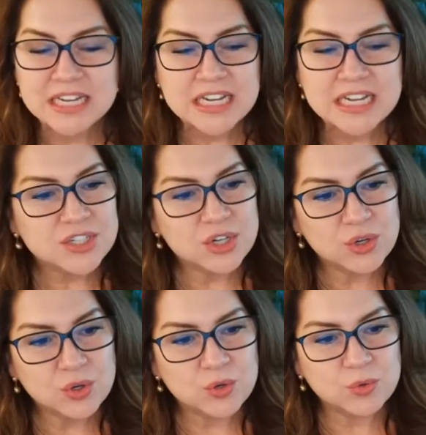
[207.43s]

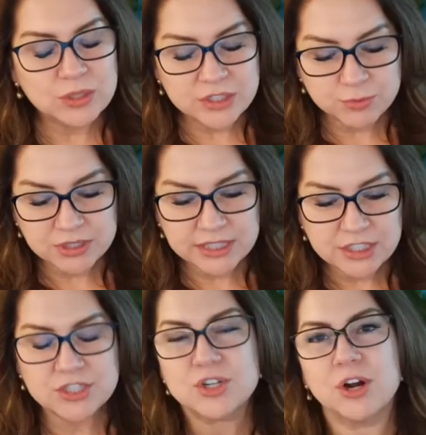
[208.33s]
So it's really
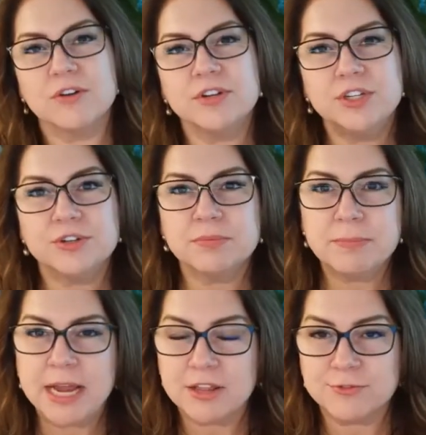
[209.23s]
just carving your
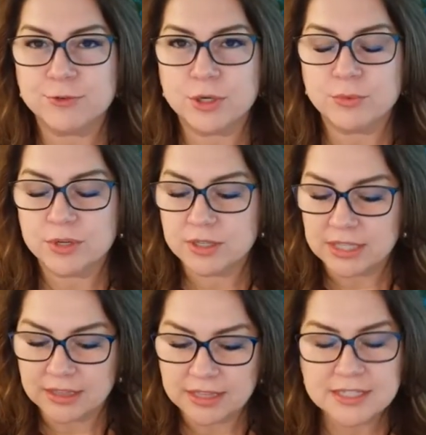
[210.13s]
path forward,
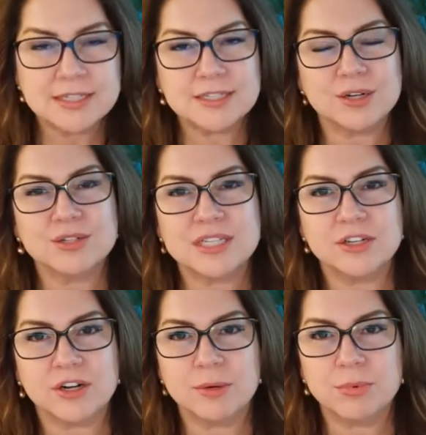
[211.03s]
and this is our
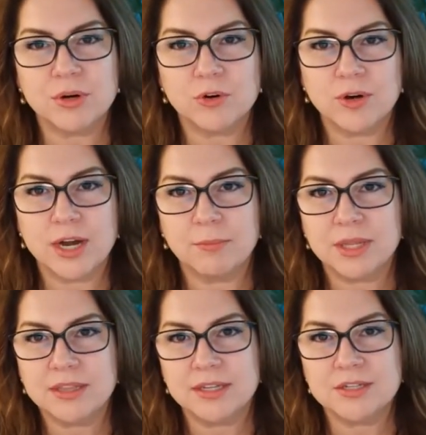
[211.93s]
CRA program,
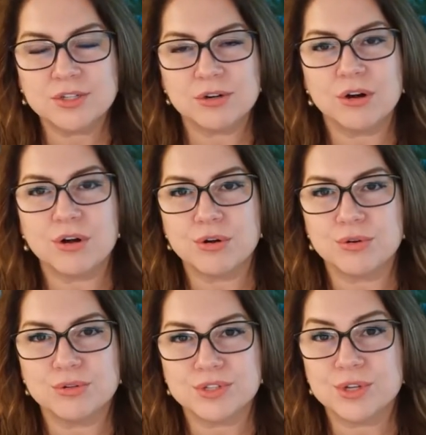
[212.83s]
and these are our
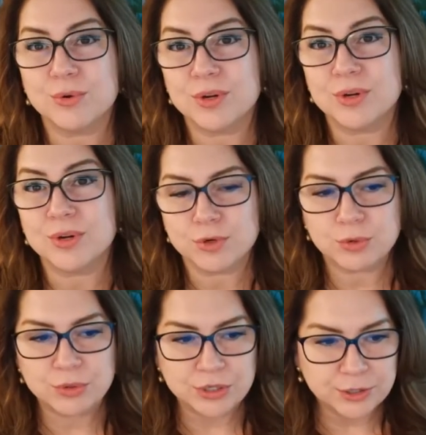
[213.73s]
goals going
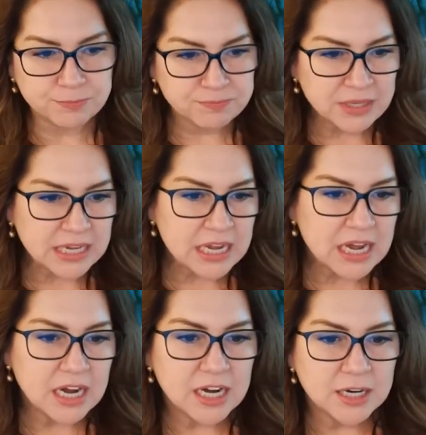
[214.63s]
forward.
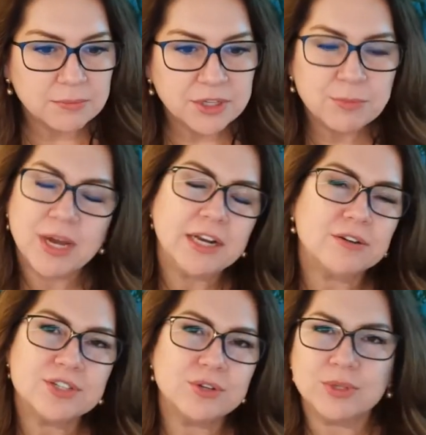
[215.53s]
You might
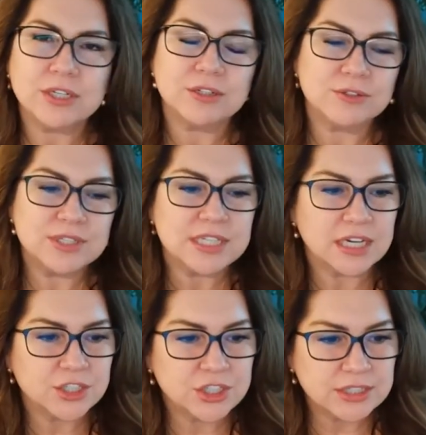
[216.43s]
also include
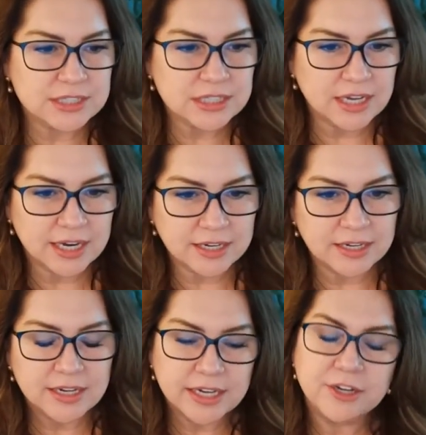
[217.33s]
sections like,
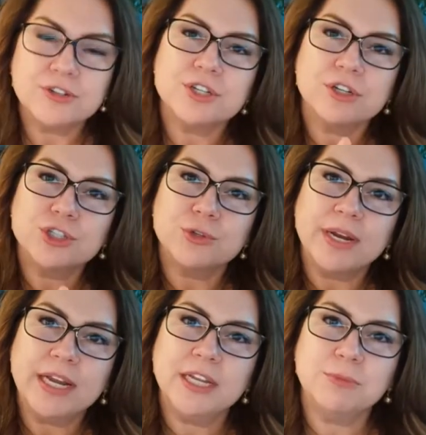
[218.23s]
here's our
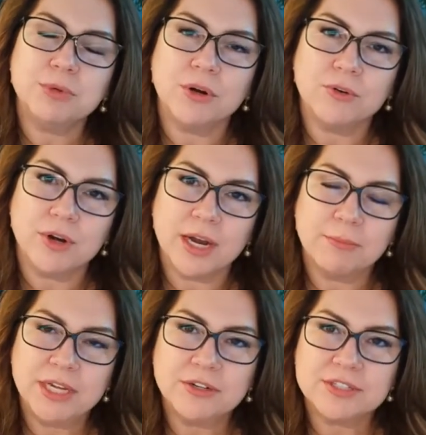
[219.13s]
training program,
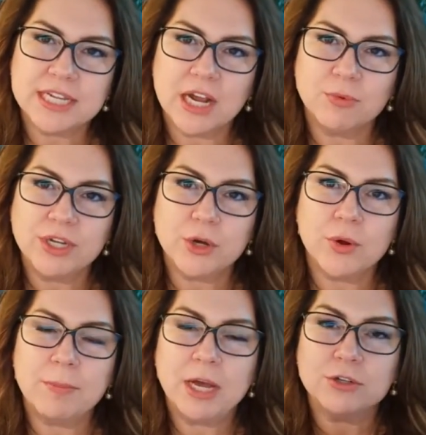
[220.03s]
here's how we go
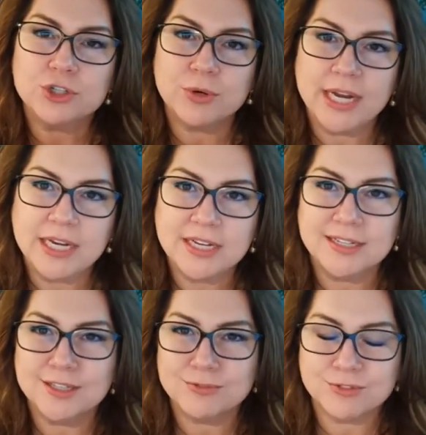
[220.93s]
about training
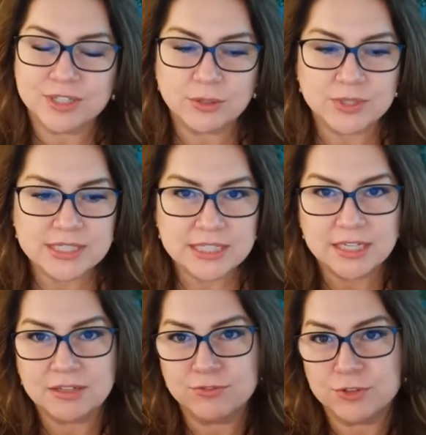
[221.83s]
and the frequency
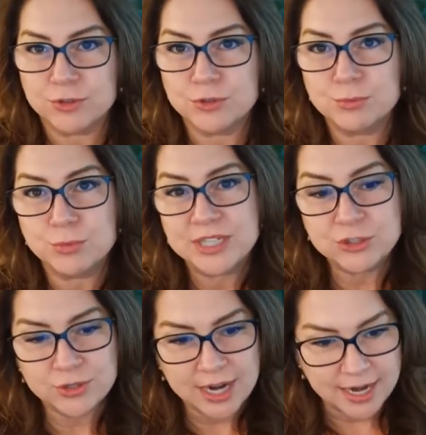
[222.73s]
and for whom we
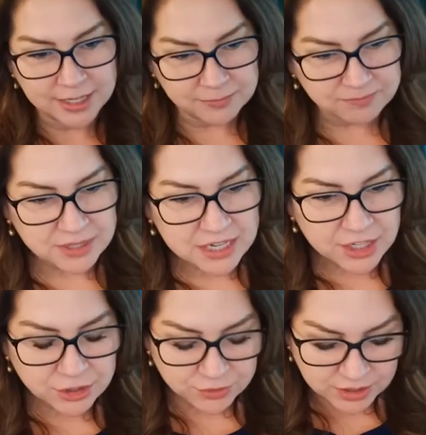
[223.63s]
train.
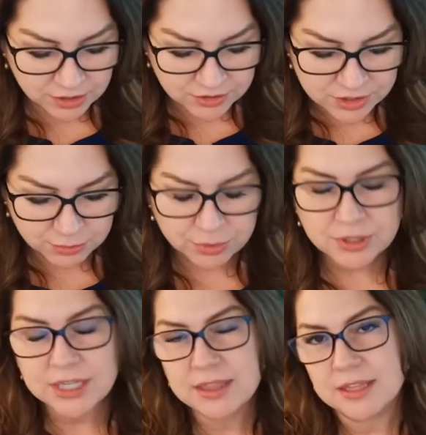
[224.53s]
You can also put
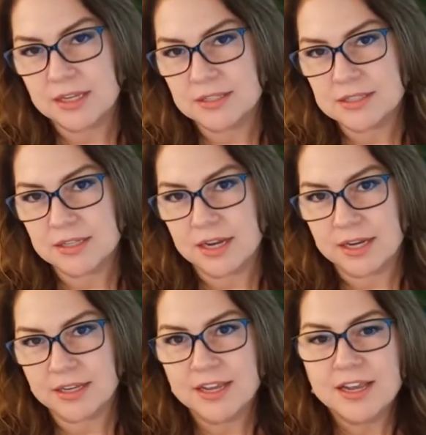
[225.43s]
in things
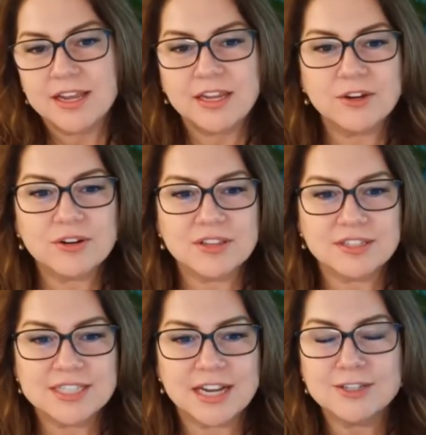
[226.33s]
like, here are the
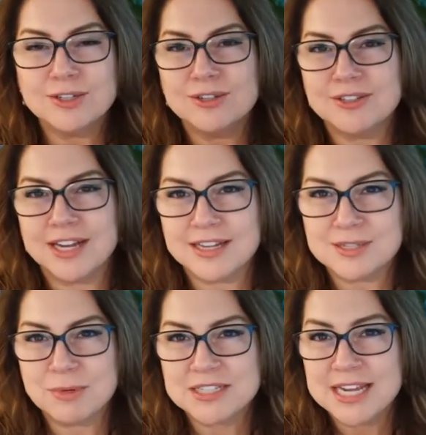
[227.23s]
technical
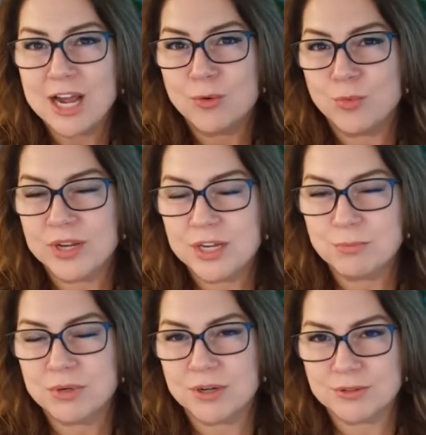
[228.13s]
aspects, how we
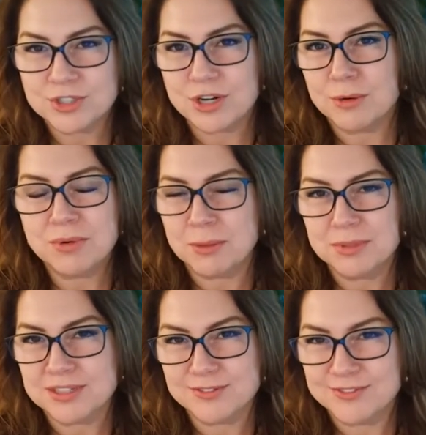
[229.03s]
approach our
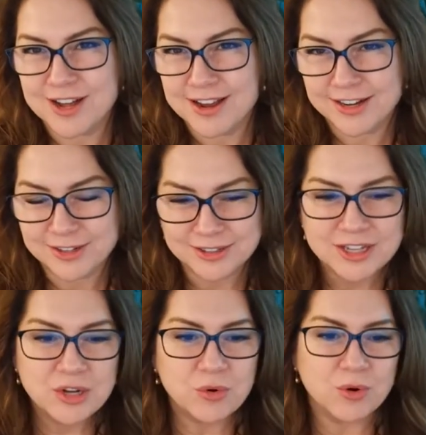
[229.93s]
public file,
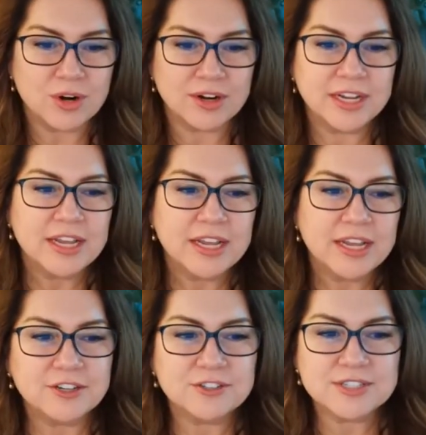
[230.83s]
or
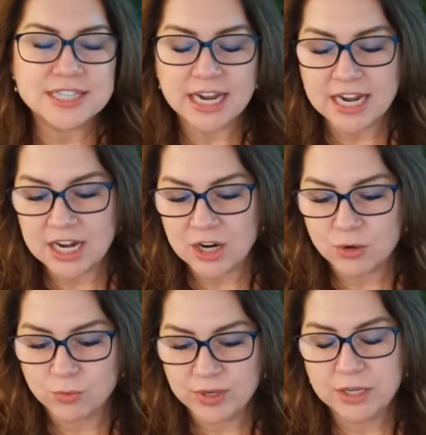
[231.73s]
here's how
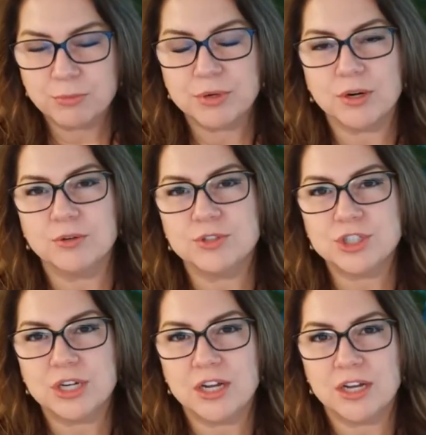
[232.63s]
we approach
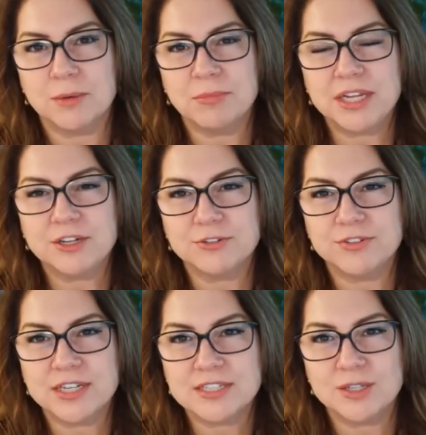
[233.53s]

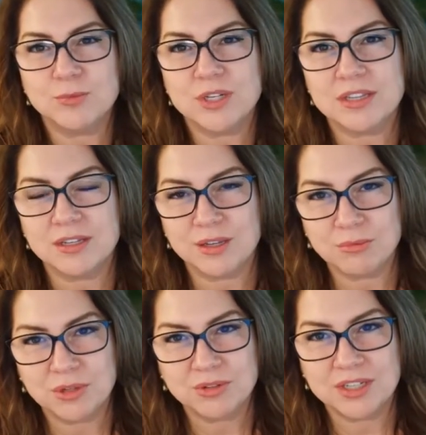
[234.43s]
interfacing with the
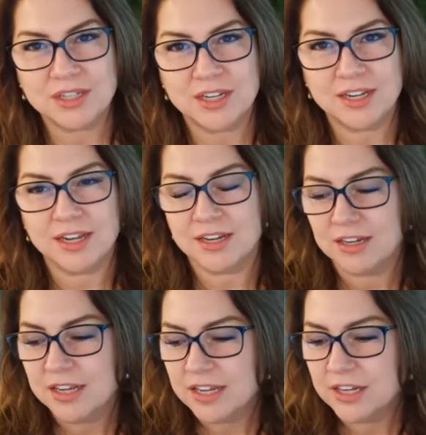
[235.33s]
community, and
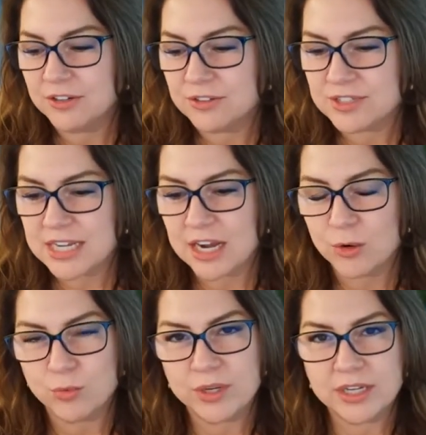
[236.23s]
here's how
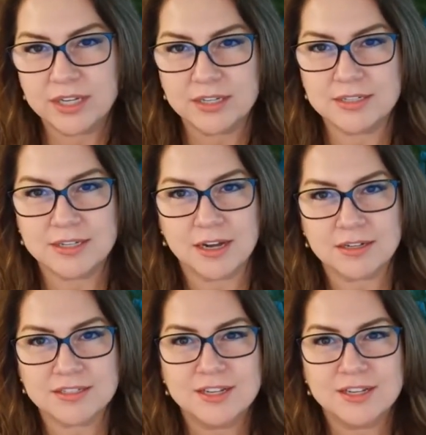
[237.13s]
we conduct